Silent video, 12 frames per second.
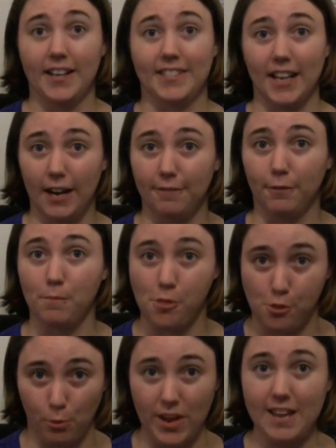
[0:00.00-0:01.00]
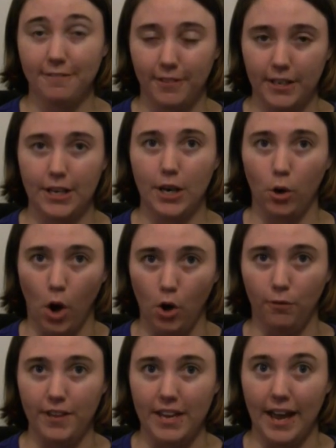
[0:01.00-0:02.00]
aside from 3 video
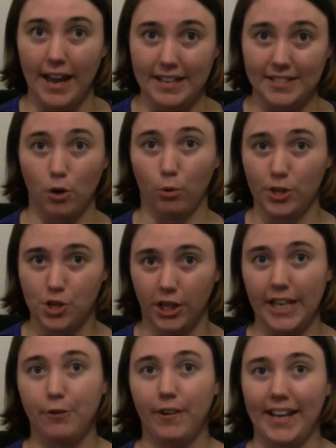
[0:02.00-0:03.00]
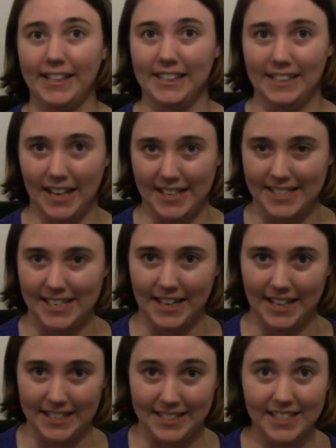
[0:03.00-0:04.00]
OVAs originally created in
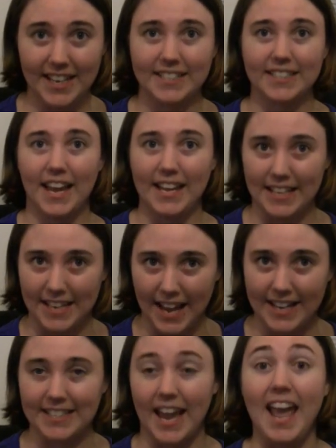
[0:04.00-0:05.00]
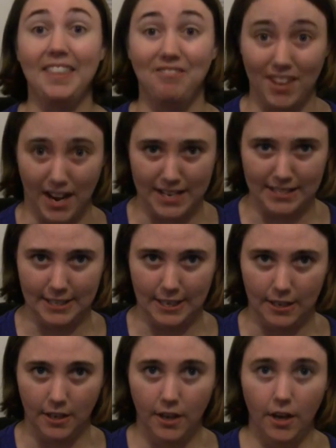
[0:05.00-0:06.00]
1986, 88, and
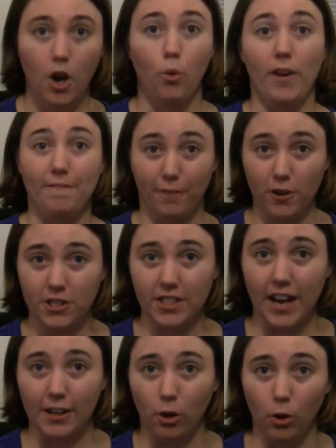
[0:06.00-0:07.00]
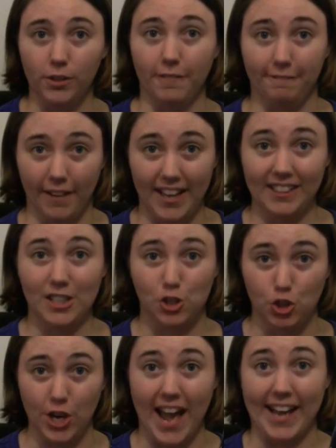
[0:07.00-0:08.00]
90. We first got hold of
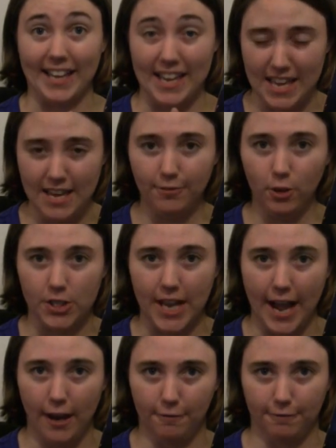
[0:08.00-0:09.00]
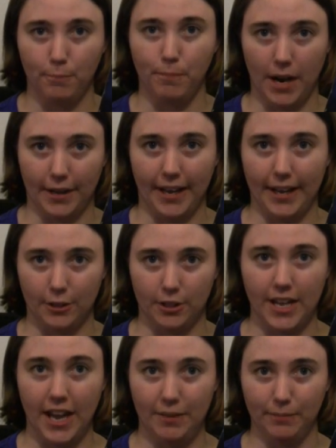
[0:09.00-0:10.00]
Violence Jack Evil Town from Manga
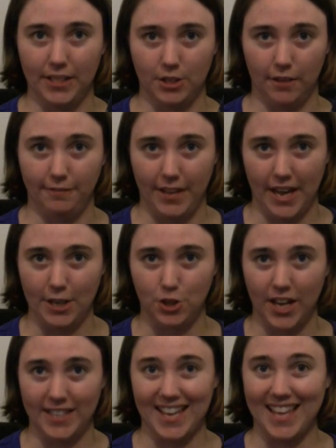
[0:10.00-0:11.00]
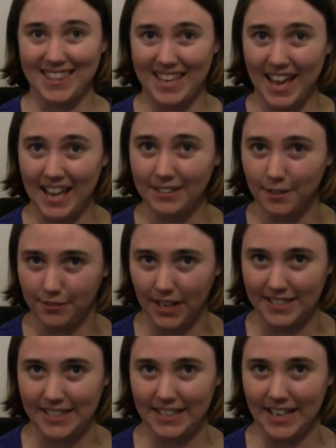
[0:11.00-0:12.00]
Entertainment on VHS at the end of
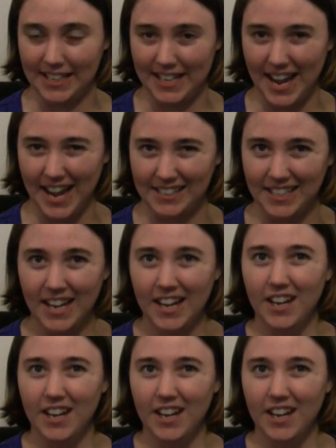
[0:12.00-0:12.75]
1988.